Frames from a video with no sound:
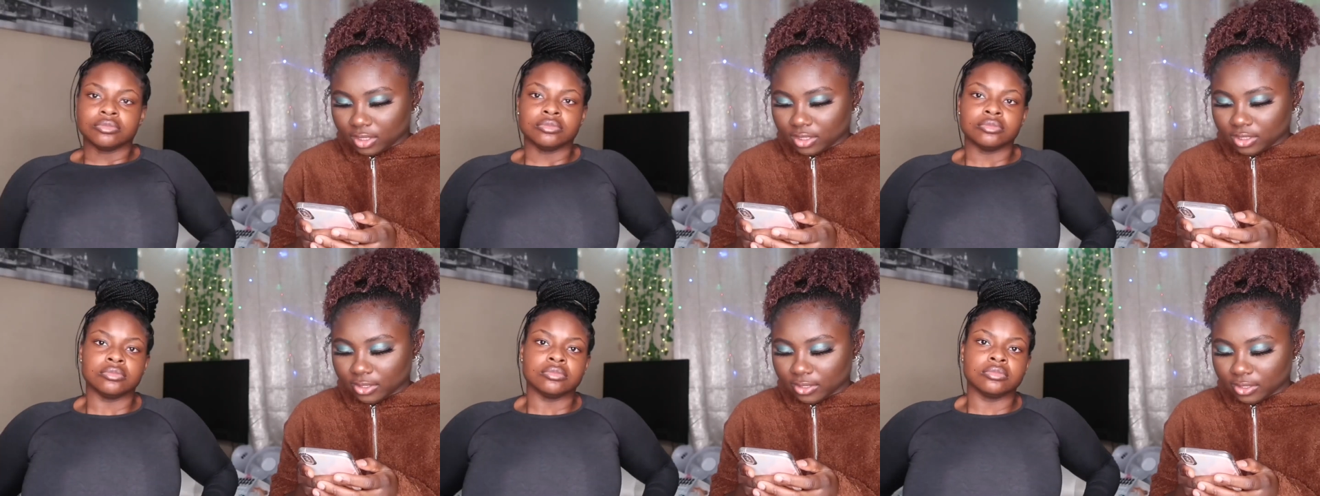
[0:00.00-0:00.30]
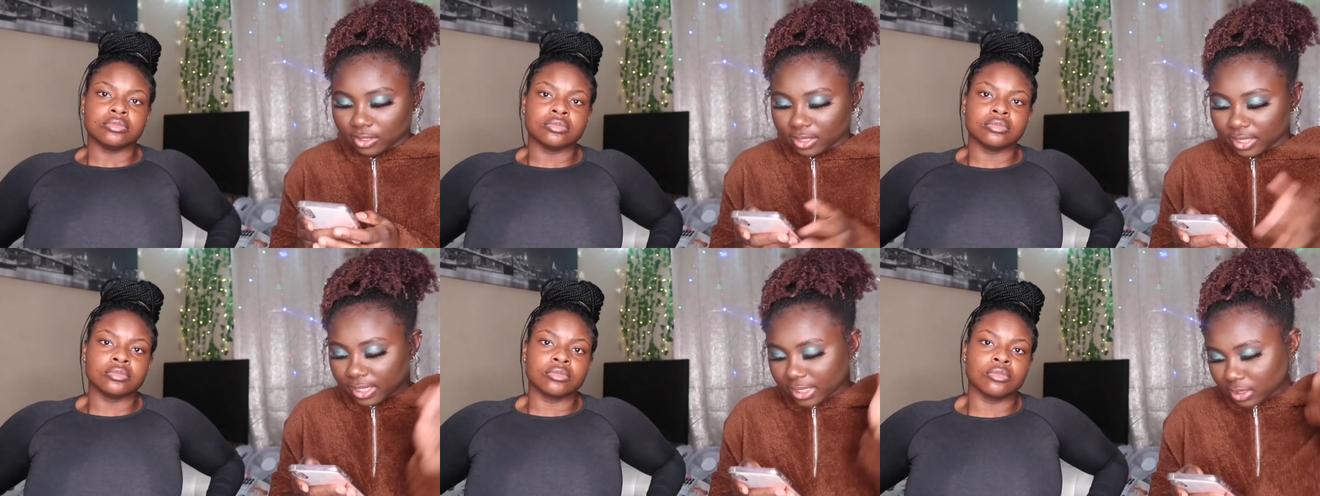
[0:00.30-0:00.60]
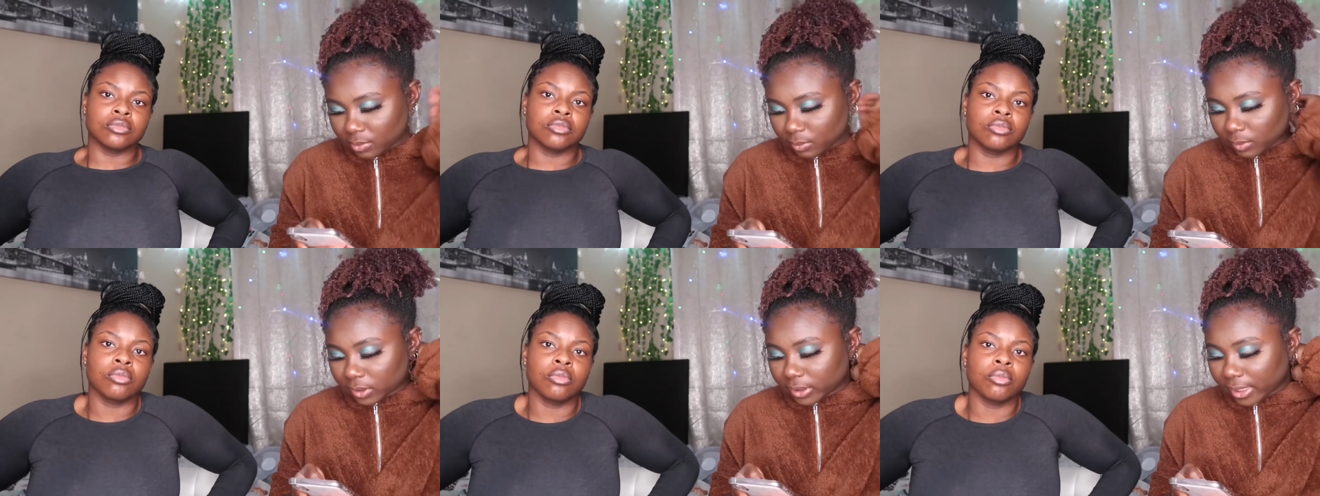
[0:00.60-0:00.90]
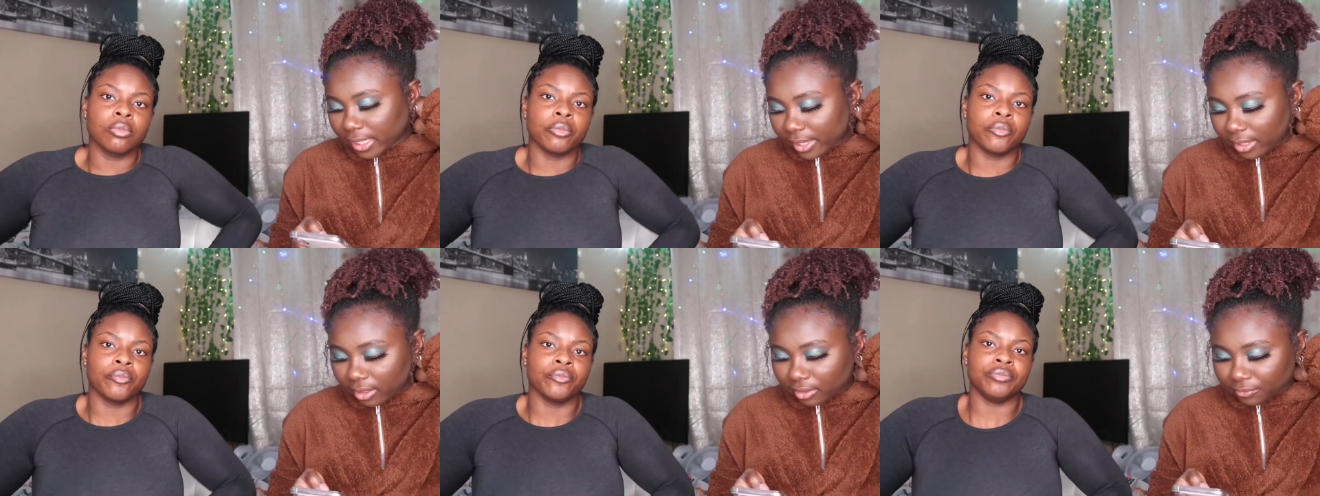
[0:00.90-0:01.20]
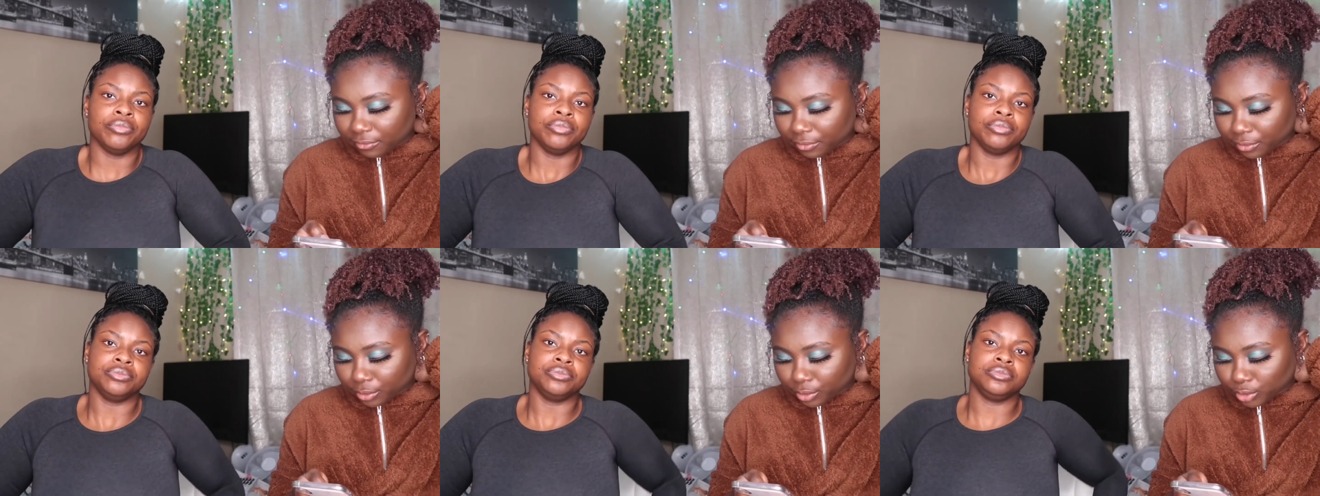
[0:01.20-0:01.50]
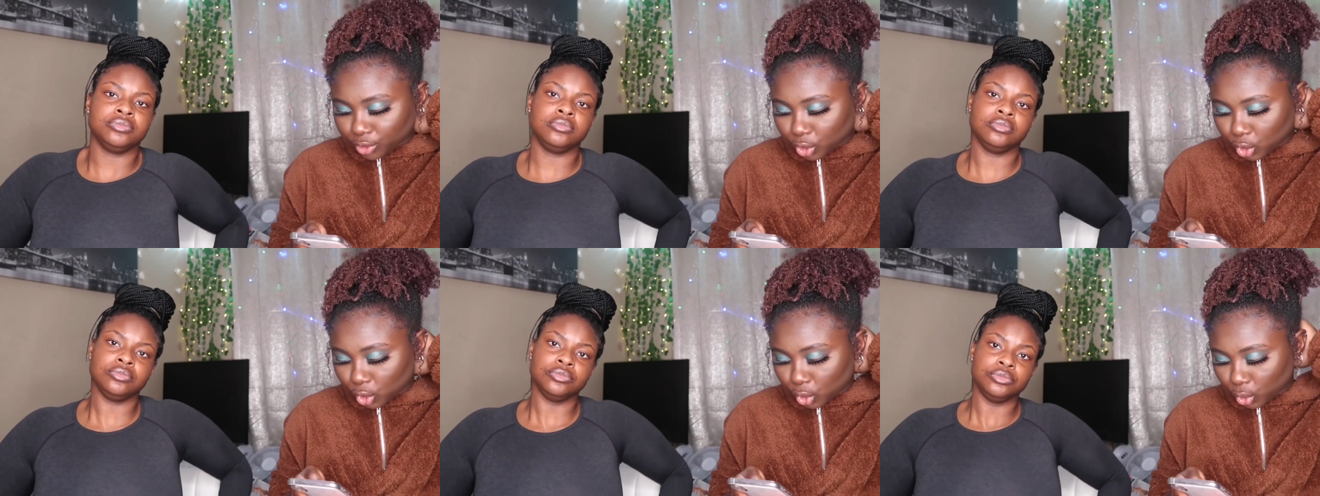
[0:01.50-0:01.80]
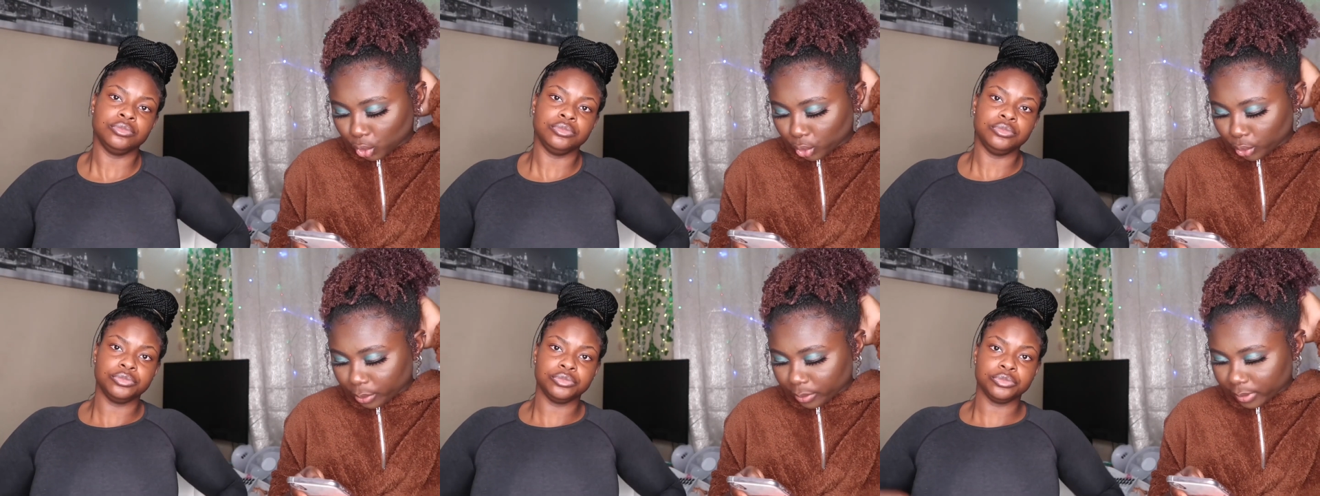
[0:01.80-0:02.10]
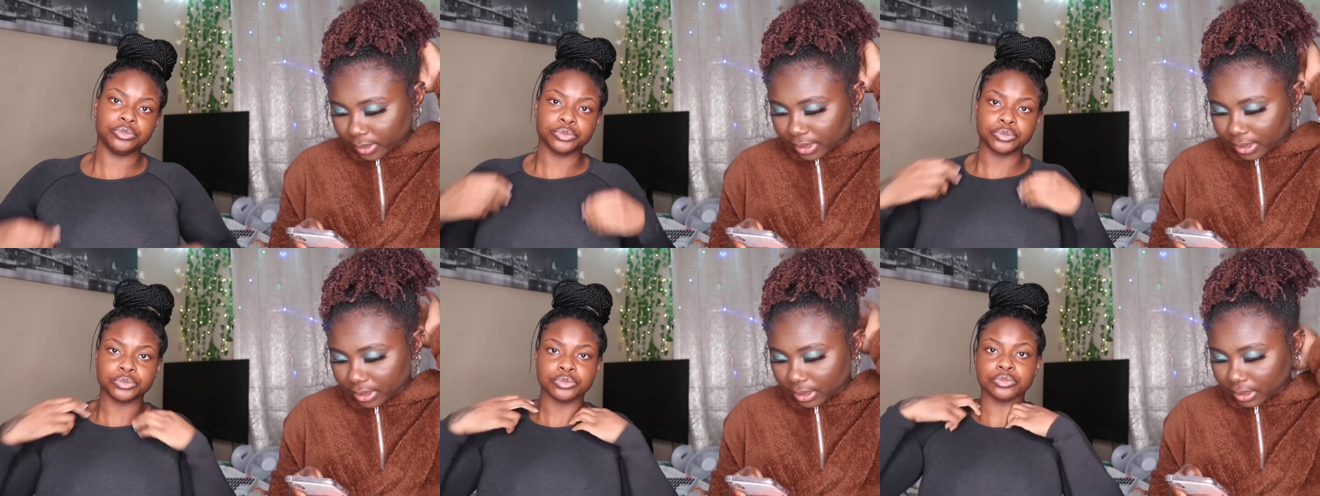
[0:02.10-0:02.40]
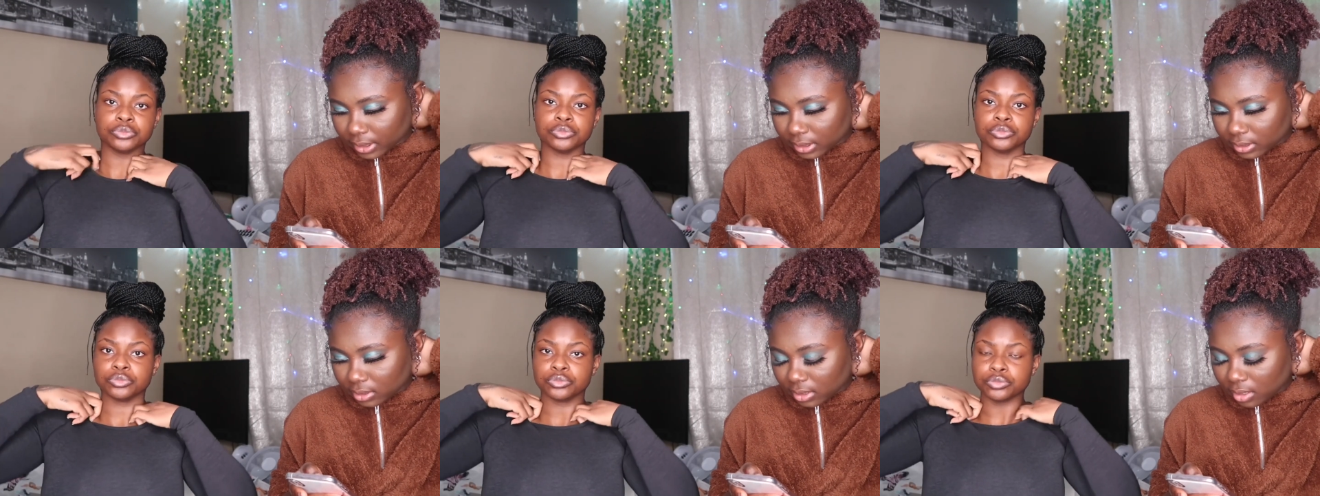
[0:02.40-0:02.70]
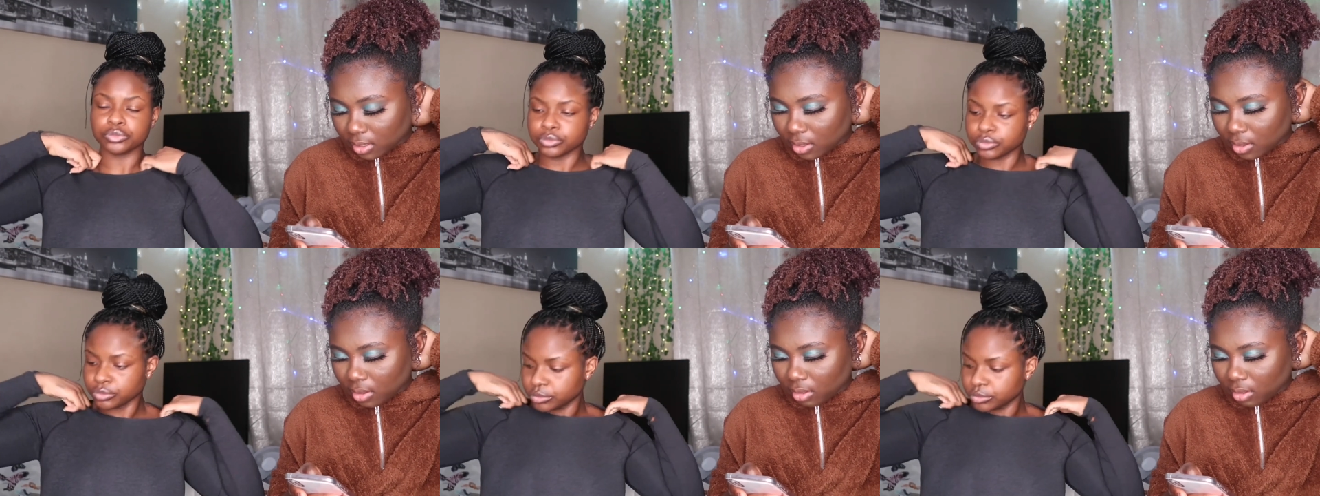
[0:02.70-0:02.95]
Speaker 1: So the next one I have for you is